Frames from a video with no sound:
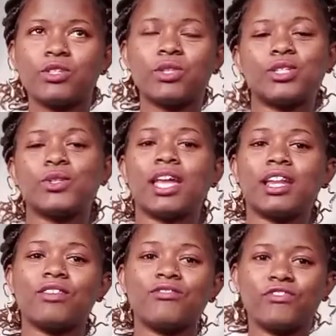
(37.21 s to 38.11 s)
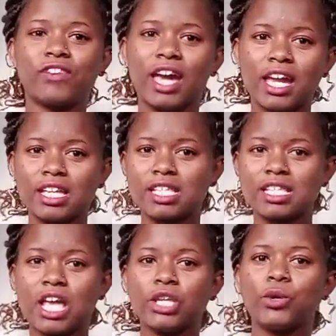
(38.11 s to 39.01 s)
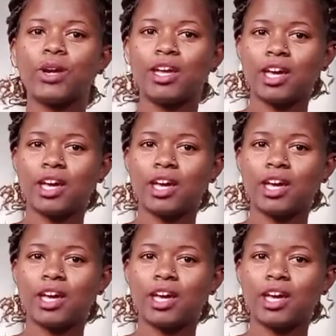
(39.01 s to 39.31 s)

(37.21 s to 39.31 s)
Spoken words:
so that you can advise your